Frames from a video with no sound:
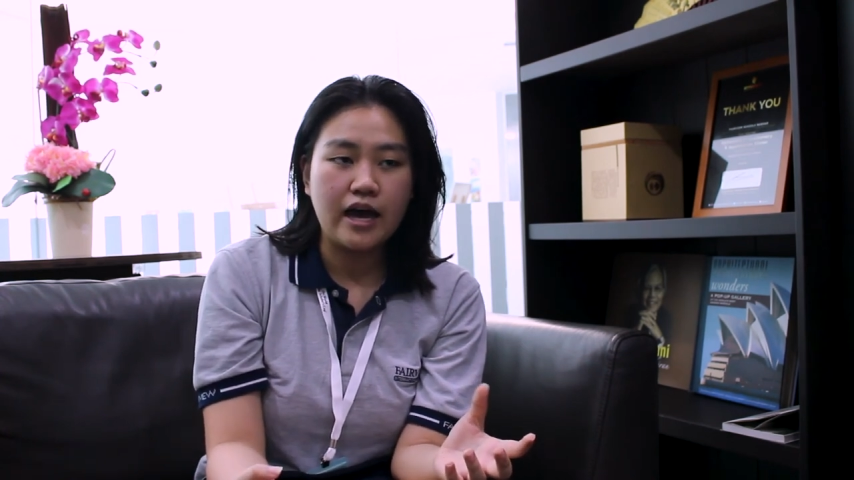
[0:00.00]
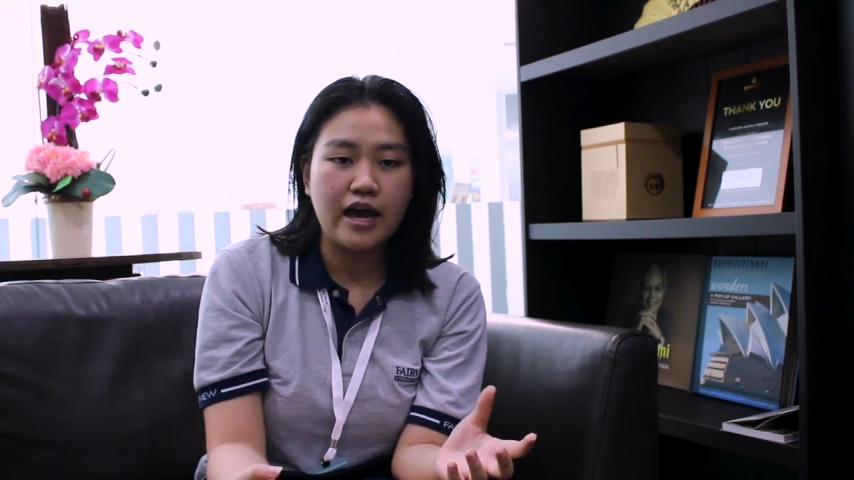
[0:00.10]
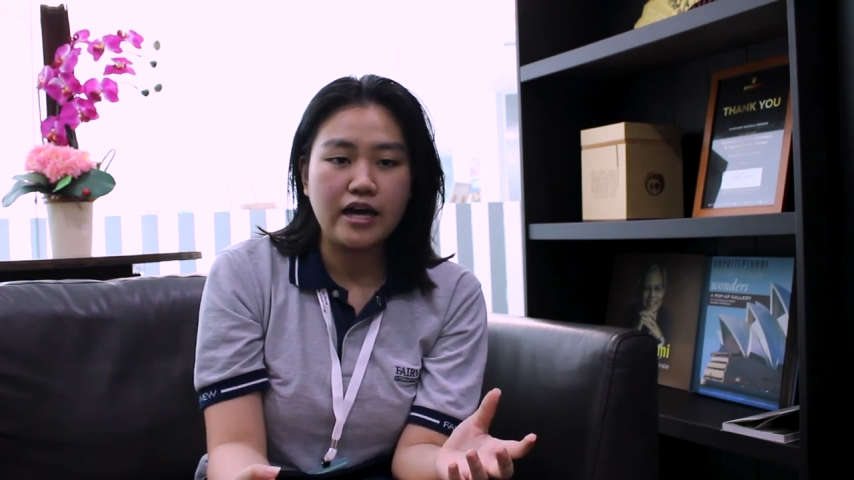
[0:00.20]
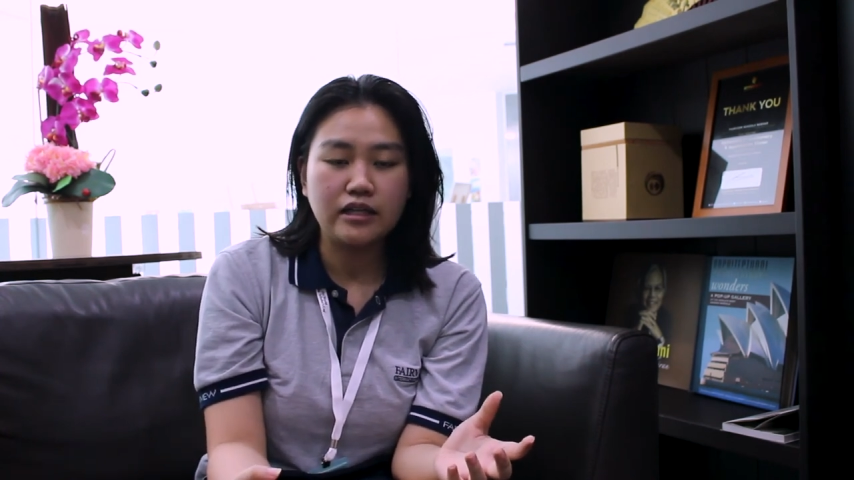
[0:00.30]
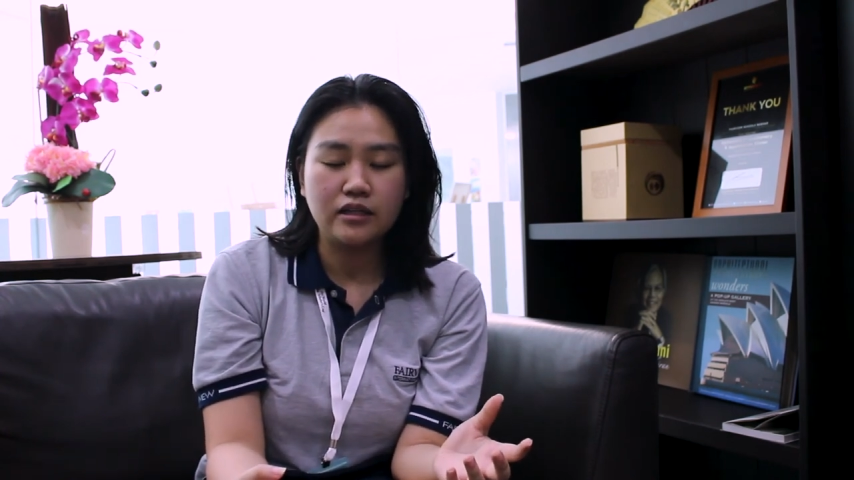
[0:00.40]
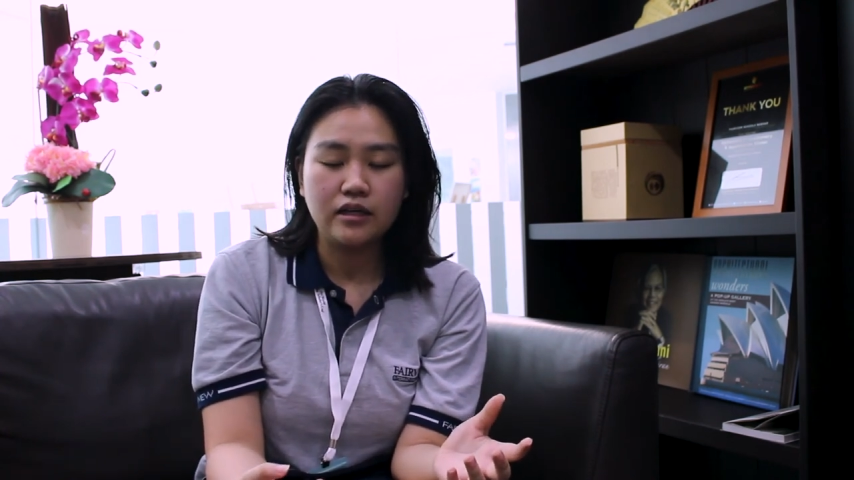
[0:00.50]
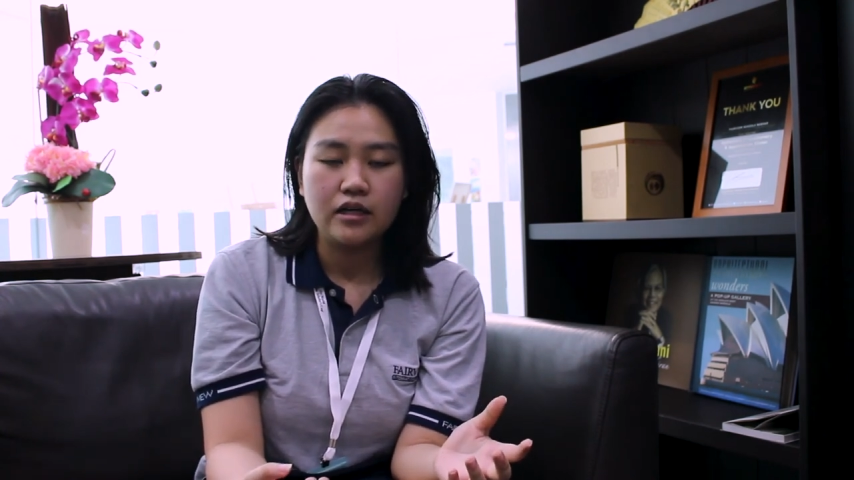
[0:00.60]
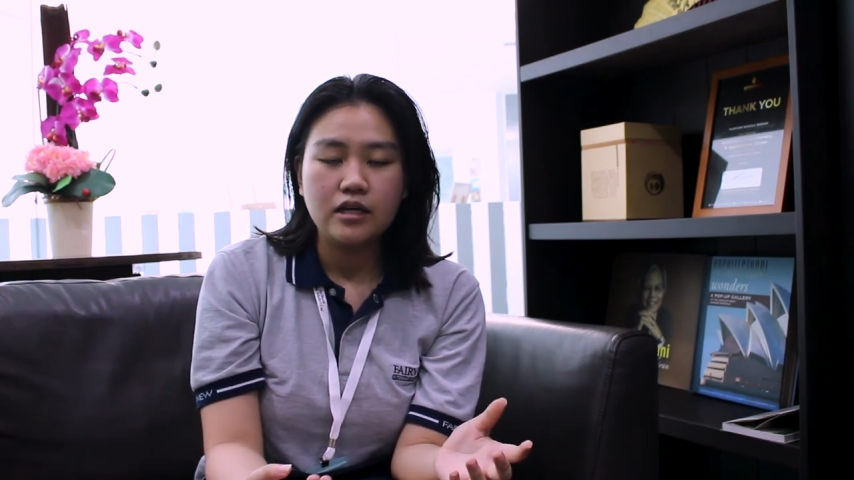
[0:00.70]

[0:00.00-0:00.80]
And